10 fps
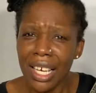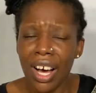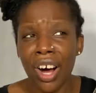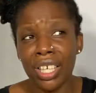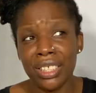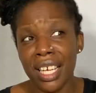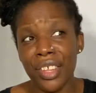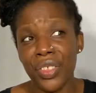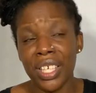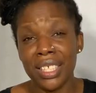Are there
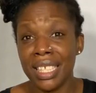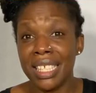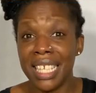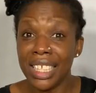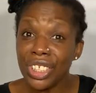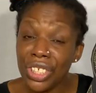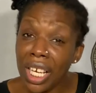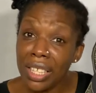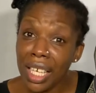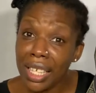things in nature
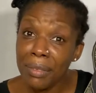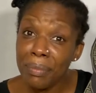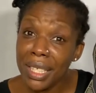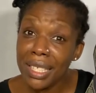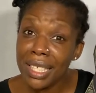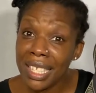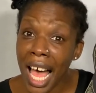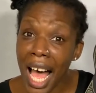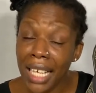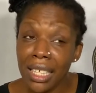that can mean sad?